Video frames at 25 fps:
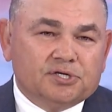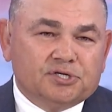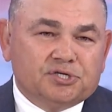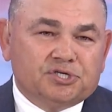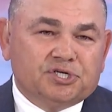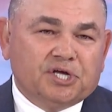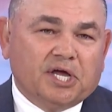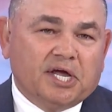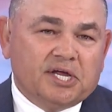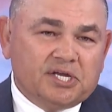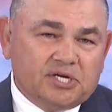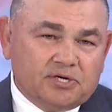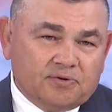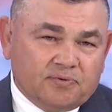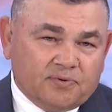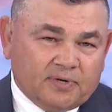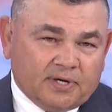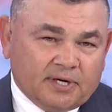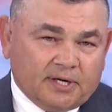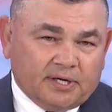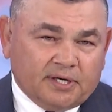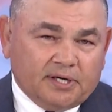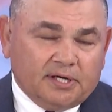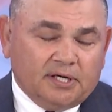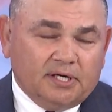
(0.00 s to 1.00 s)

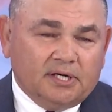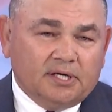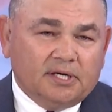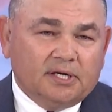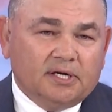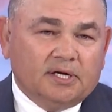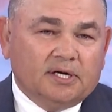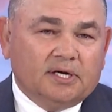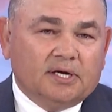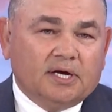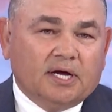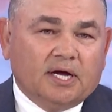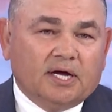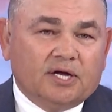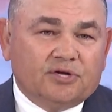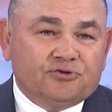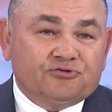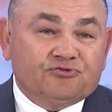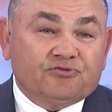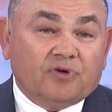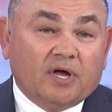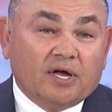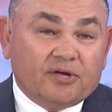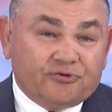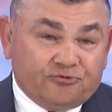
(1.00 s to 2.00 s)
genuinely
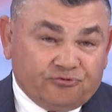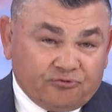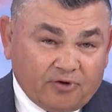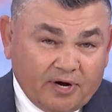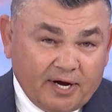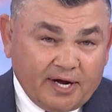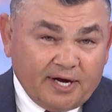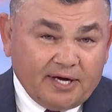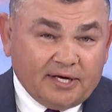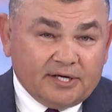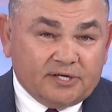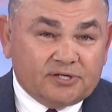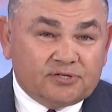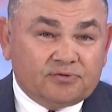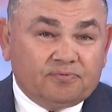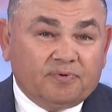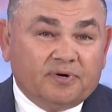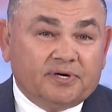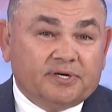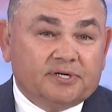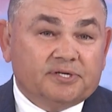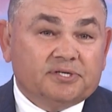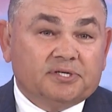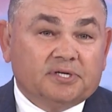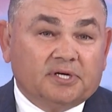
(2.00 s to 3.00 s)
Australians
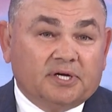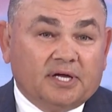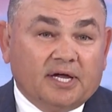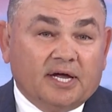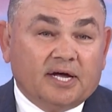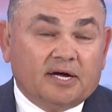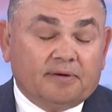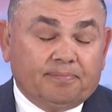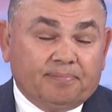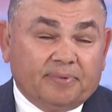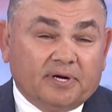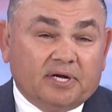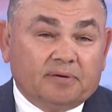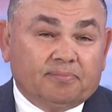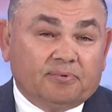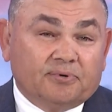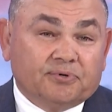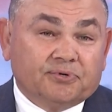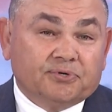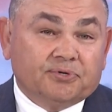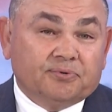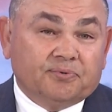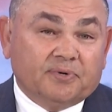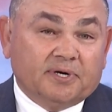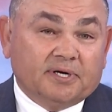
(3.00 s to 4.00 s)
want to see our people
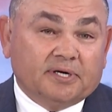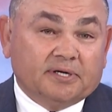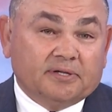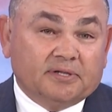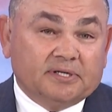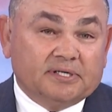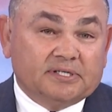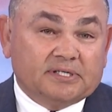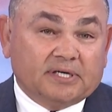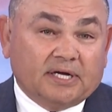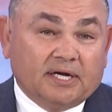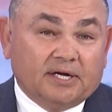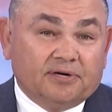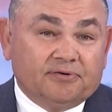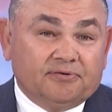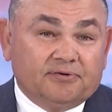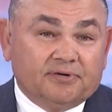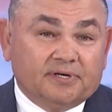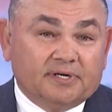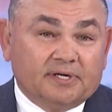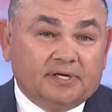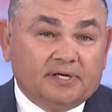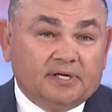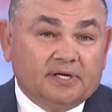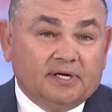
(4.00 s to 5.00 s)
do well in this
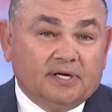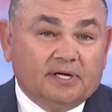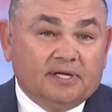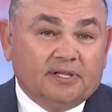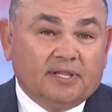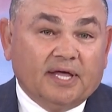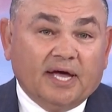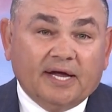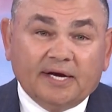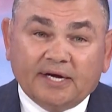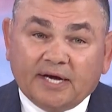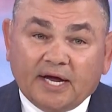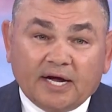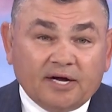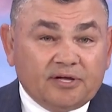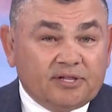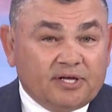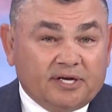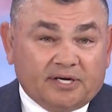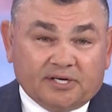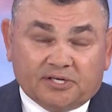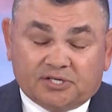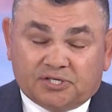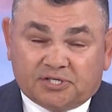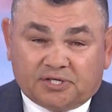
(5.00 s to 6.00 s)
country. They know
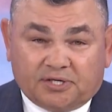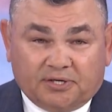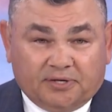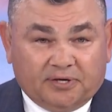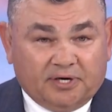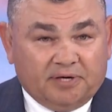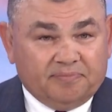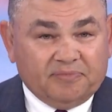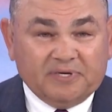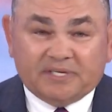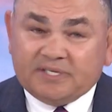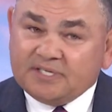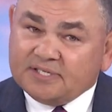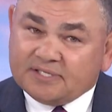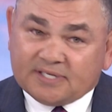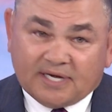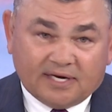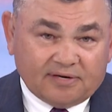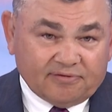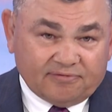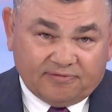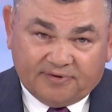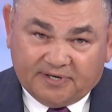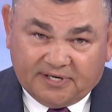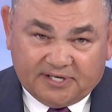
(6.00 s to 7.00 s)
that it's time. This is
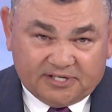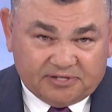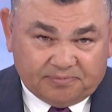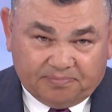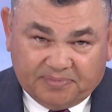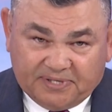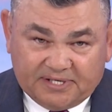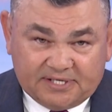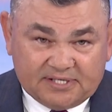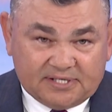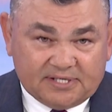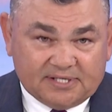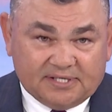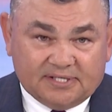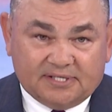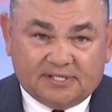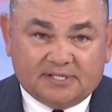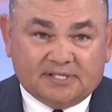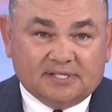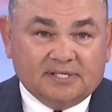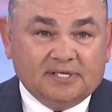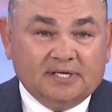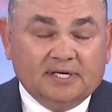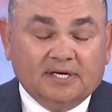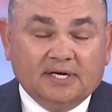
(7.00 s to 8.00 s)
unfinished
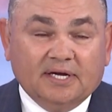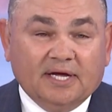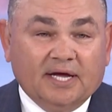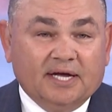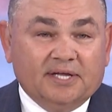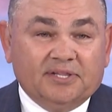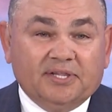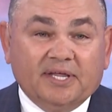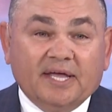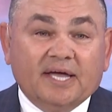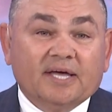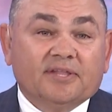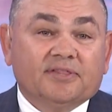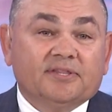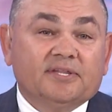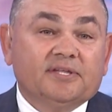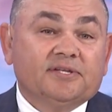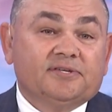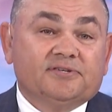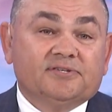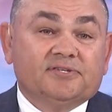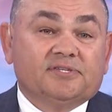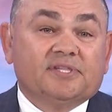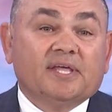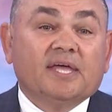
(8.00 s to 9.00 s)
business. And now
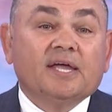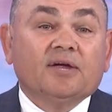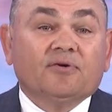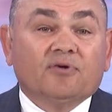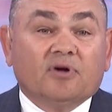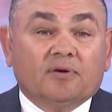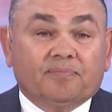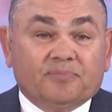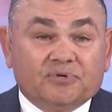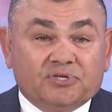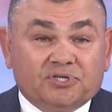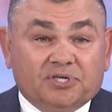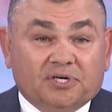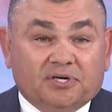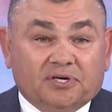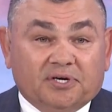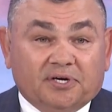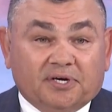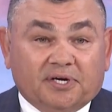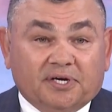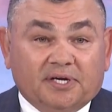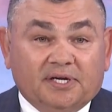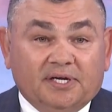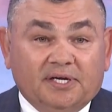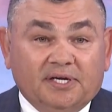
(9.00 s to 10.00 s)
this is their
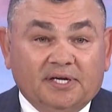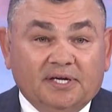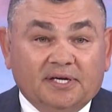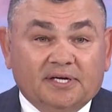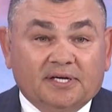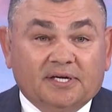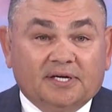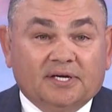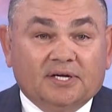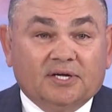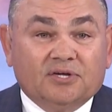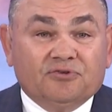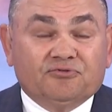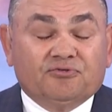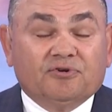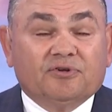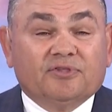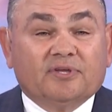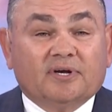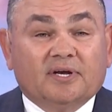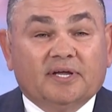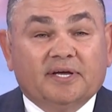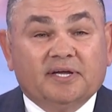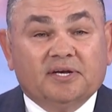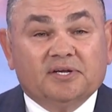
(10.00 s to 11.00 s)
opportunity through
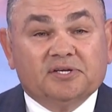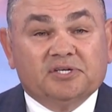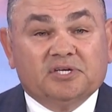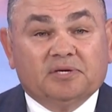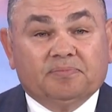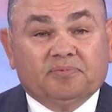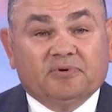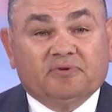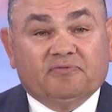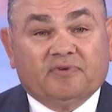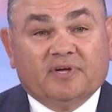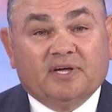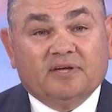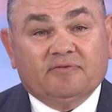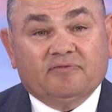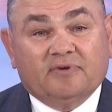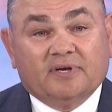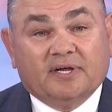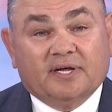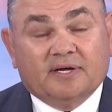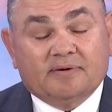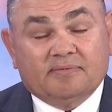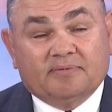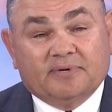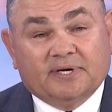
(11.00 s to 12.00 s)
the leadership of
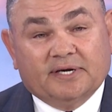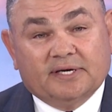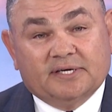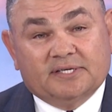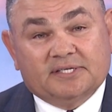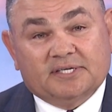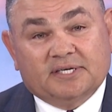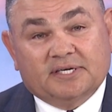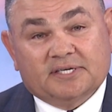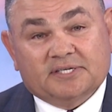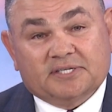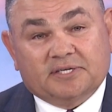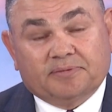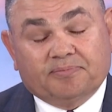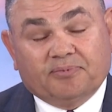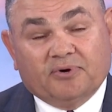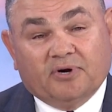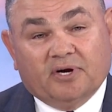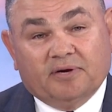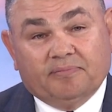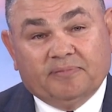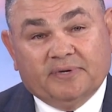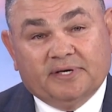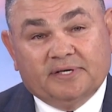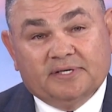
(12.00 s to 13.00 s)
Anthony Albanese as the
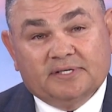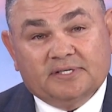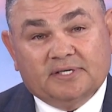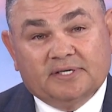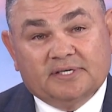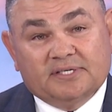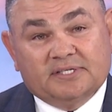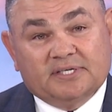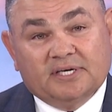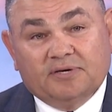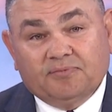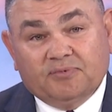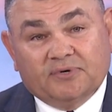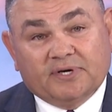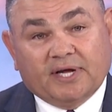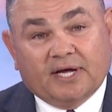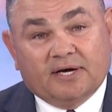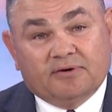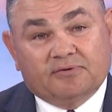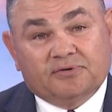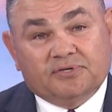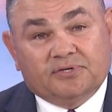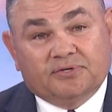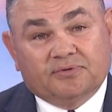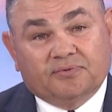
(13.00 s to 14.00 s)
Prime Minister. He said we're
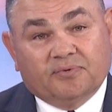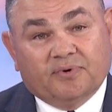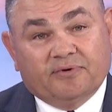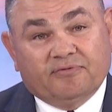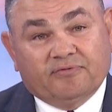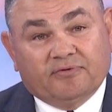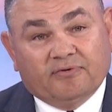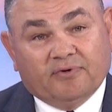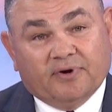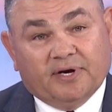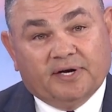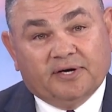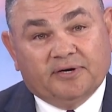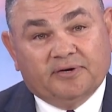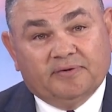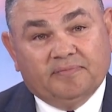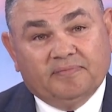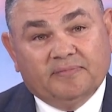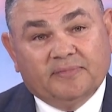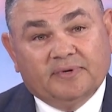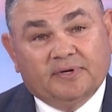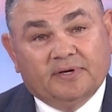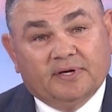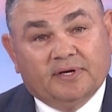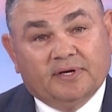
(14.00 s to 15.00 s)
going to a referendum.